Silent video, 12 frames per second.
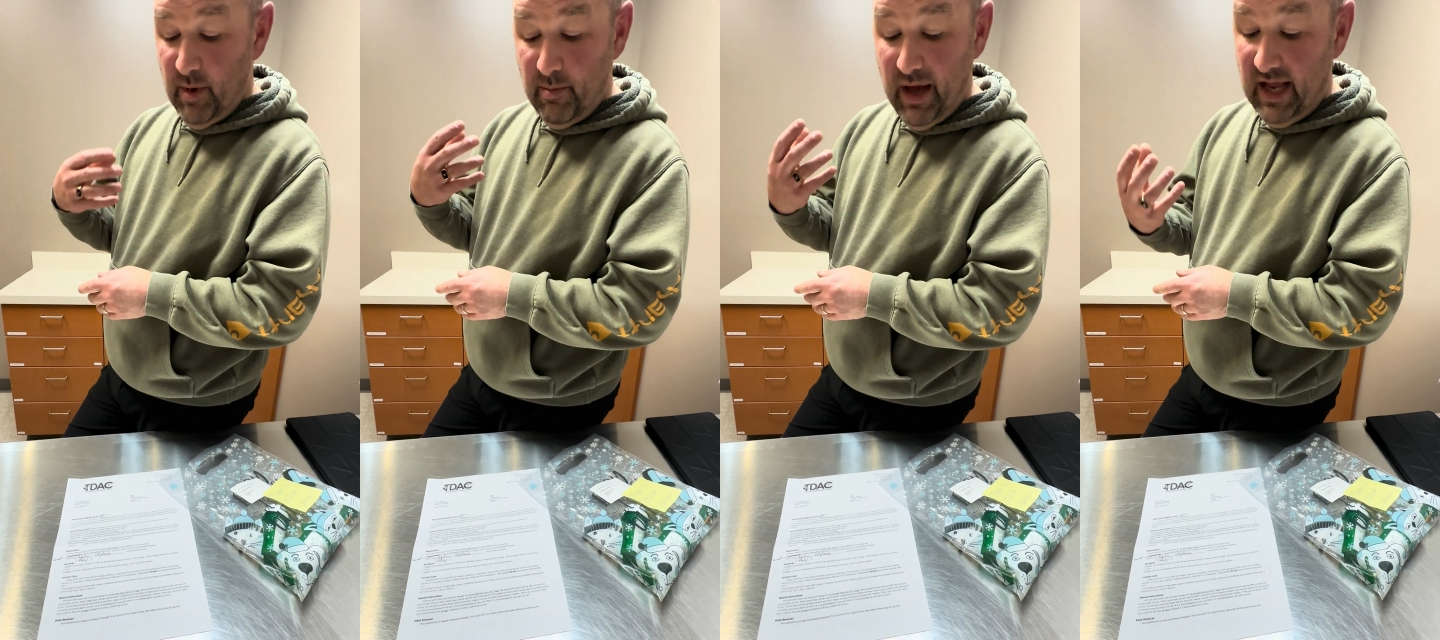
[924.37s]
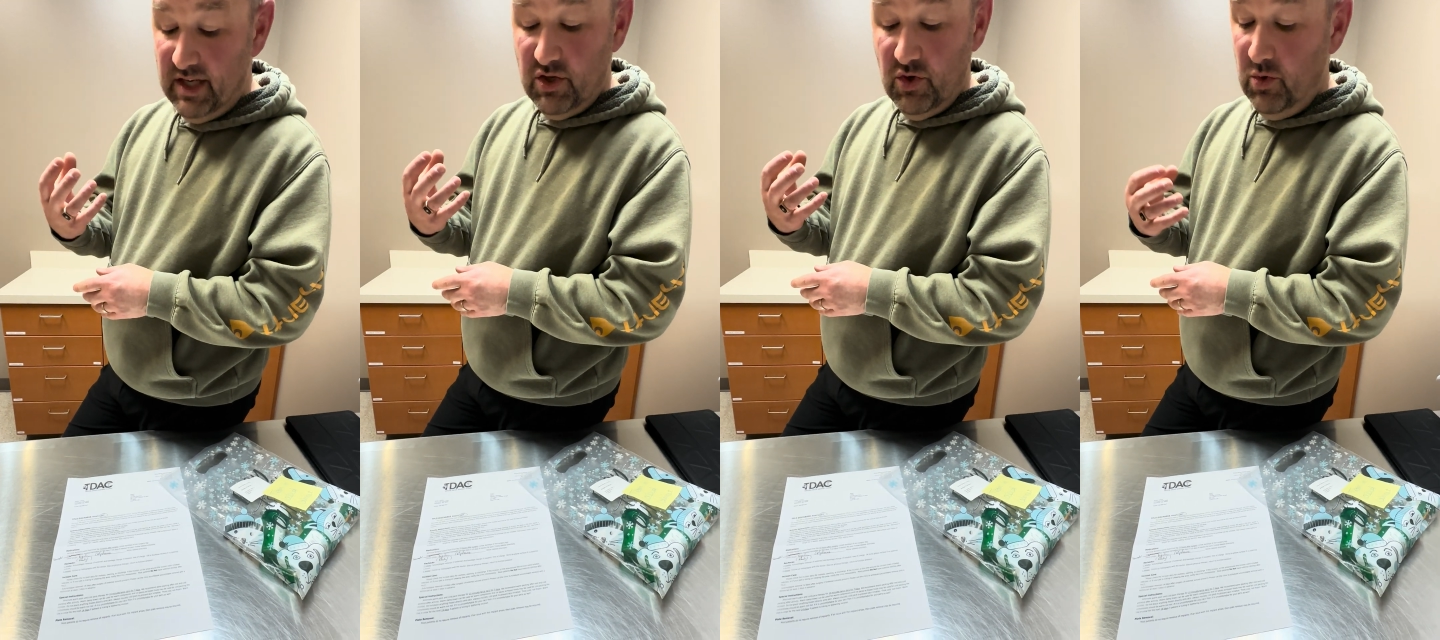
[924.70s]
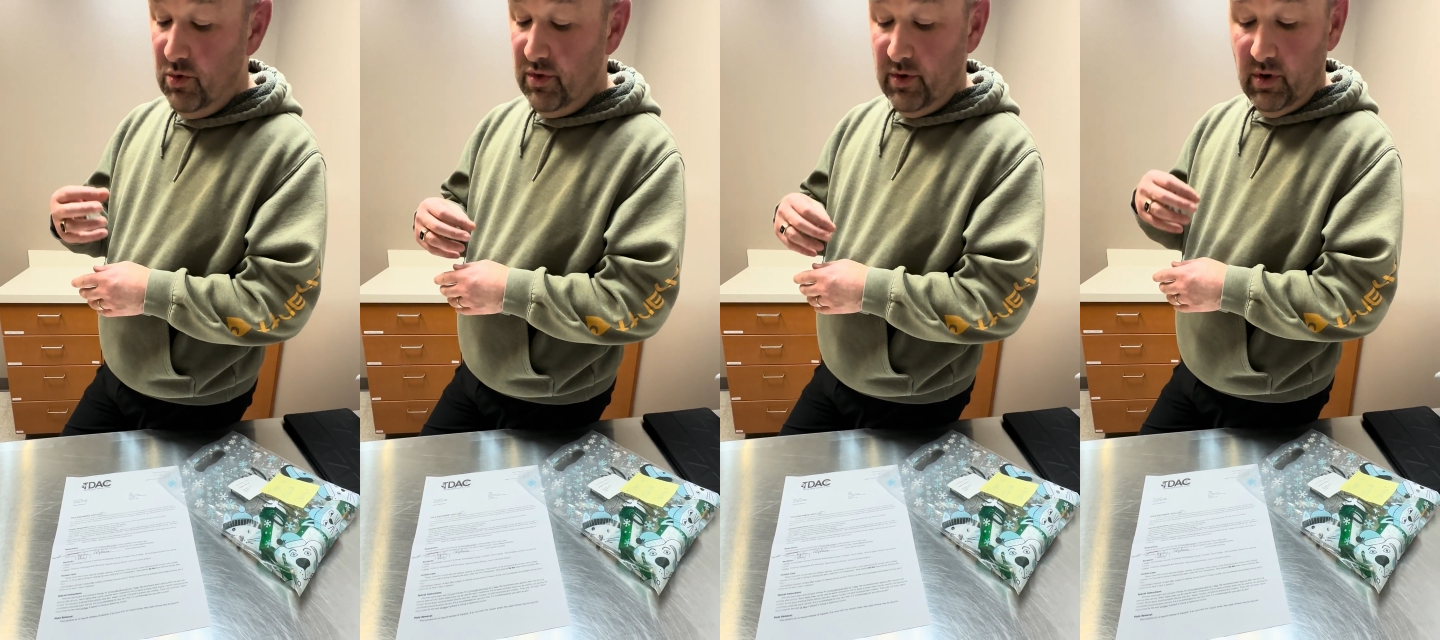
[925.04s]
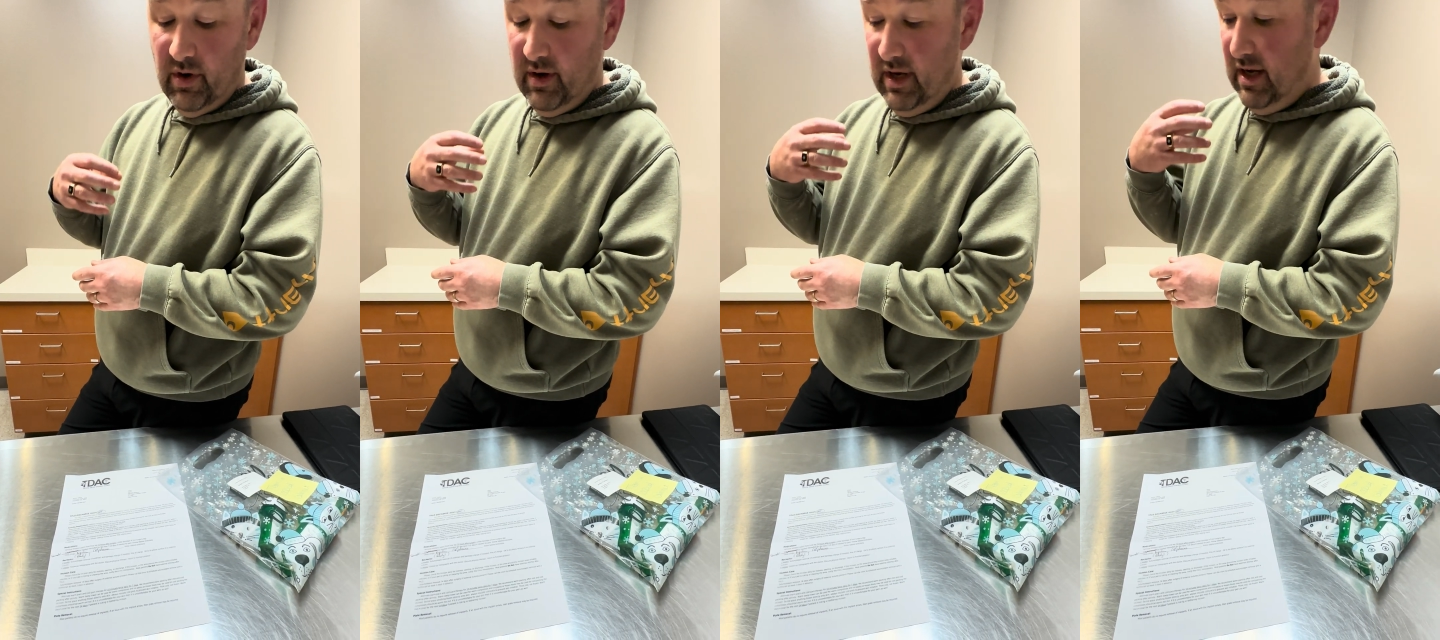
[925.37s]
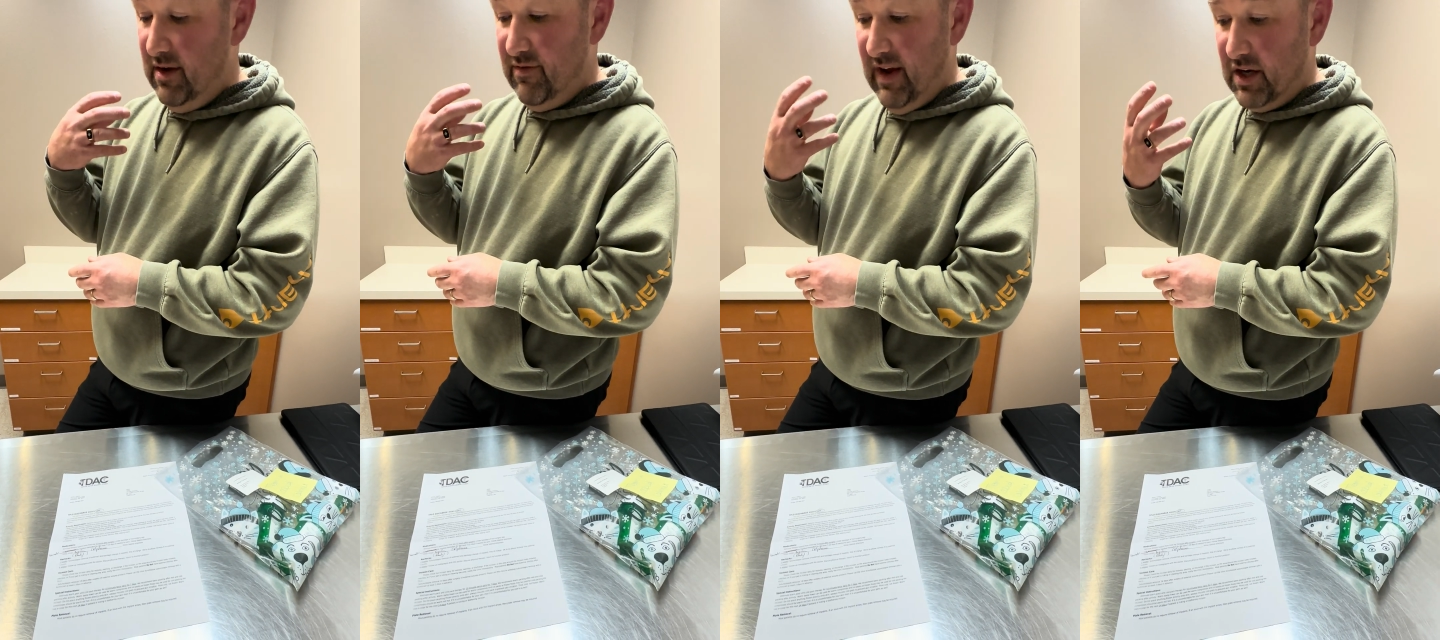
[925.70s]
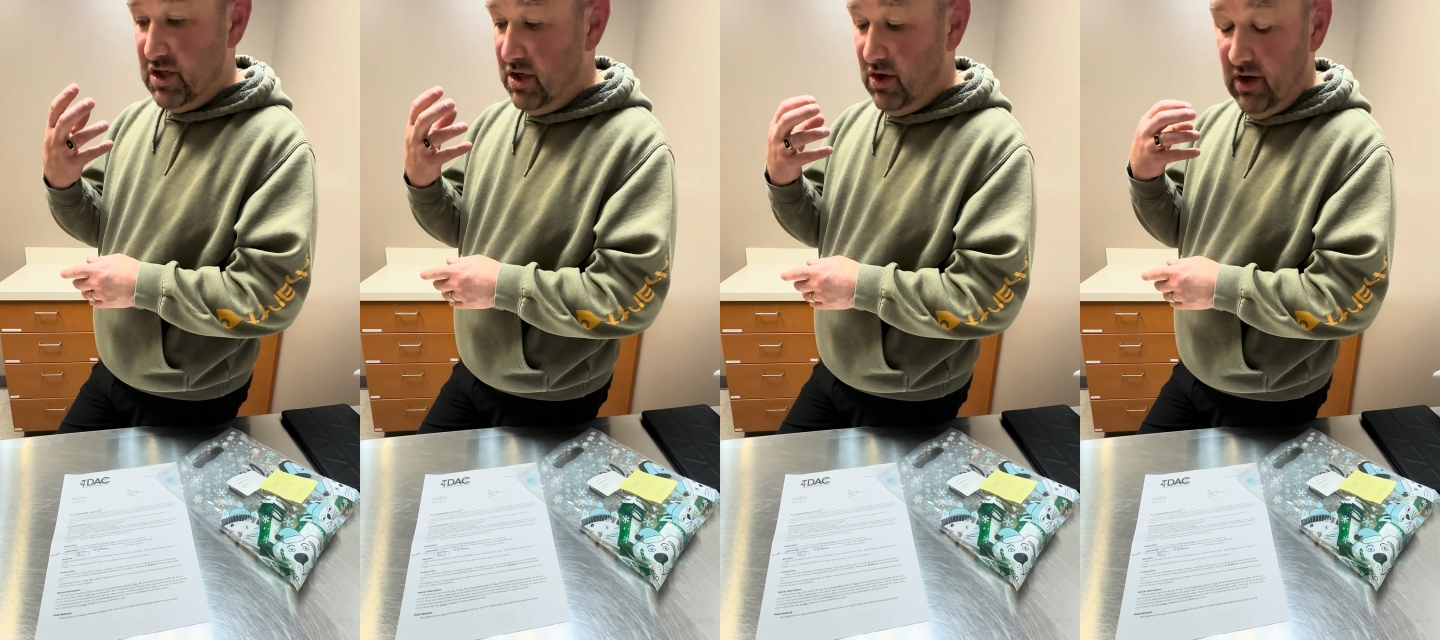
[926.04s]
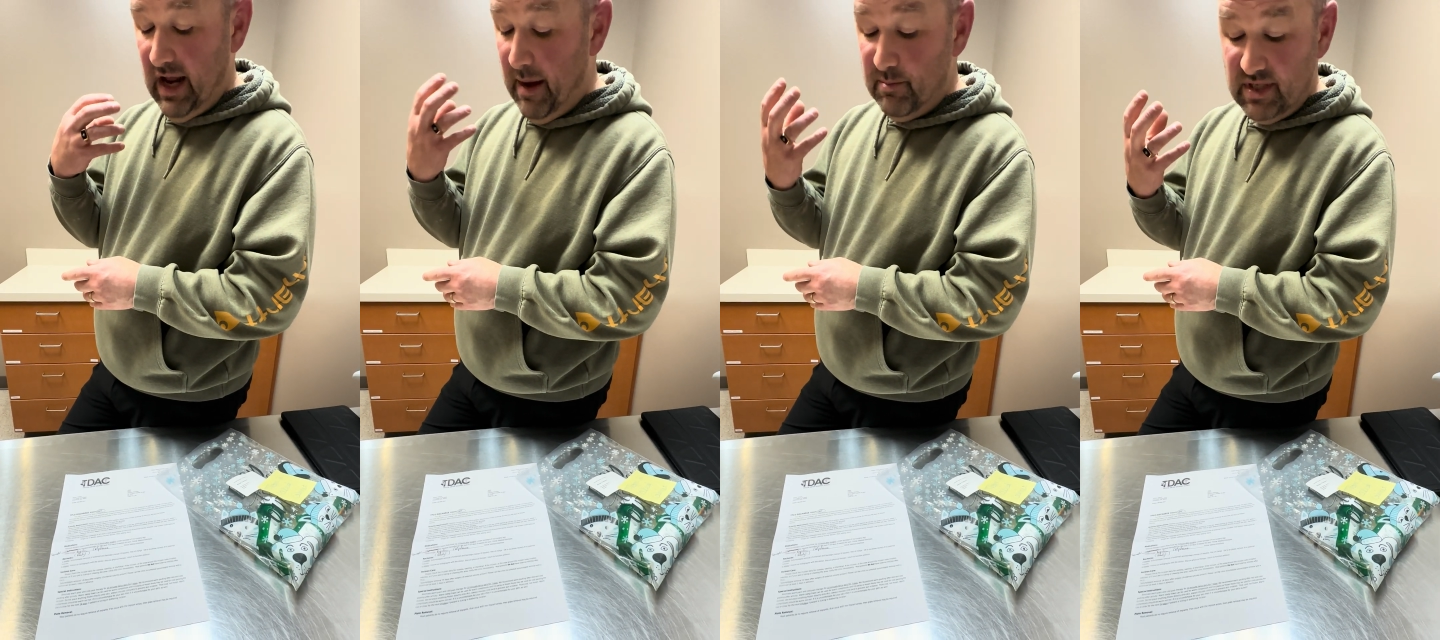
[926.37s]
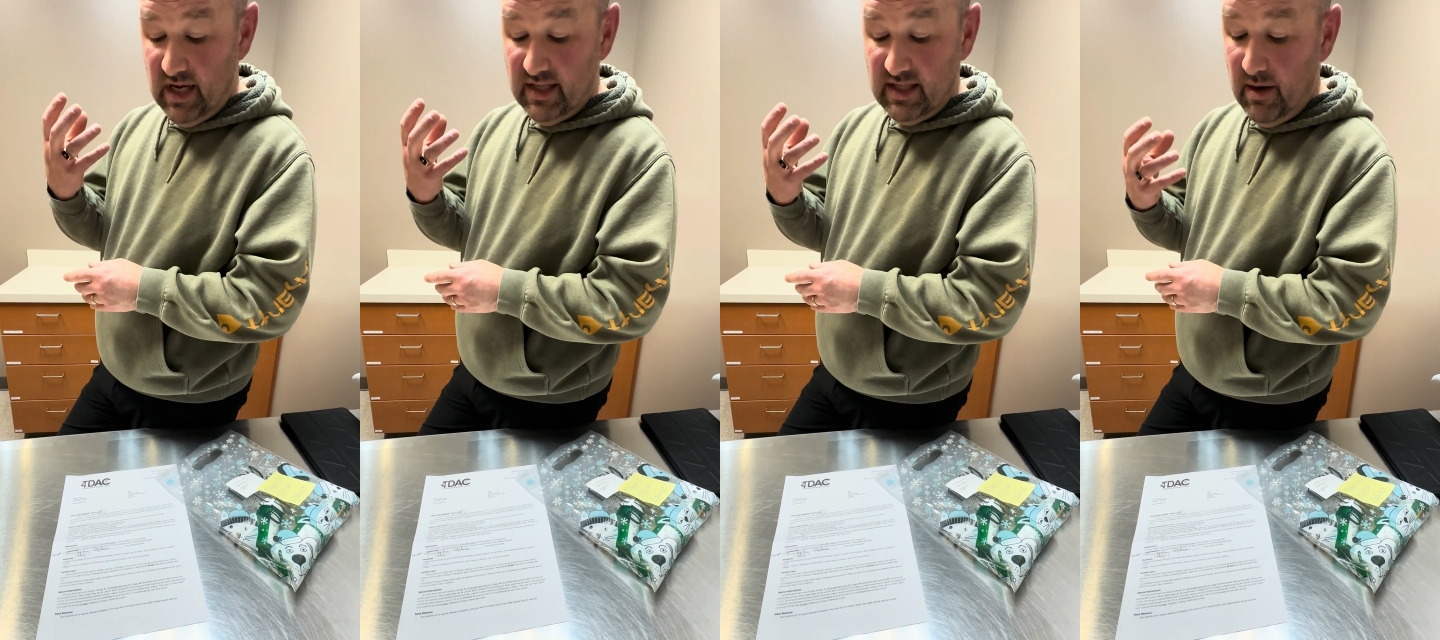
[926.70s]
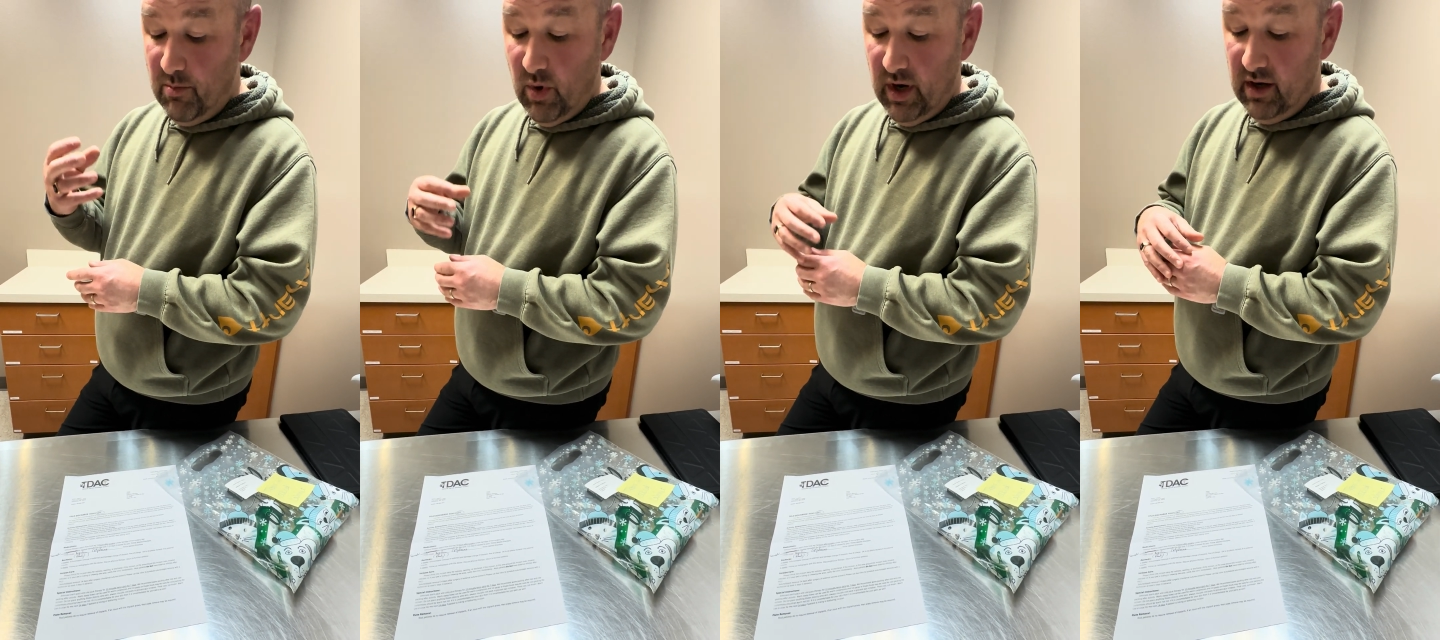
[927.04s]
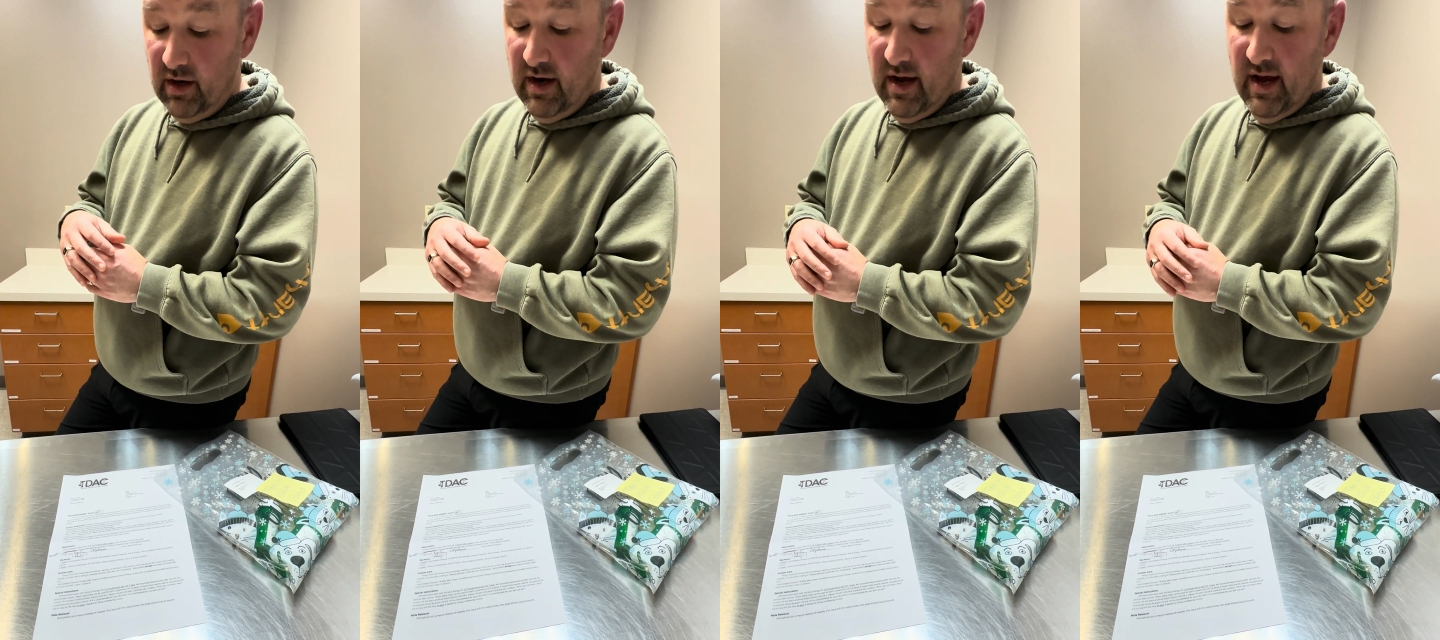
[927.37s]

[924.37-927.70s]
a bad tooth or an infection or an abscess somewhere,